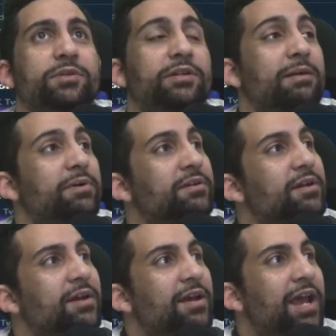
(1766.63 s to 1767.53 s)
on that, but
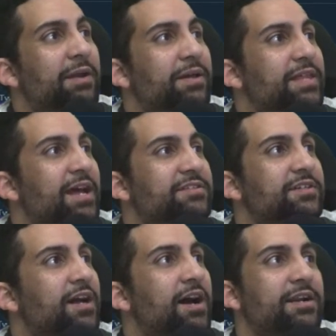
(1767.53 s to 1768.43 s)
anyway, that's
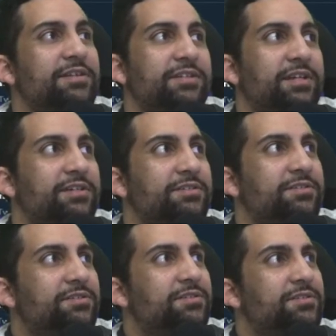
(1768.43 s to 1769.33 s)
the card as it
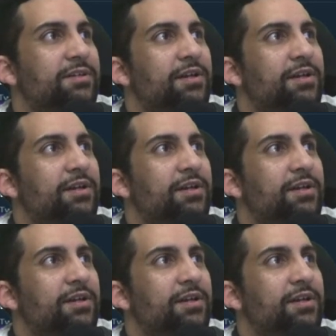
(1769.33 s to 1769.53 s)
is.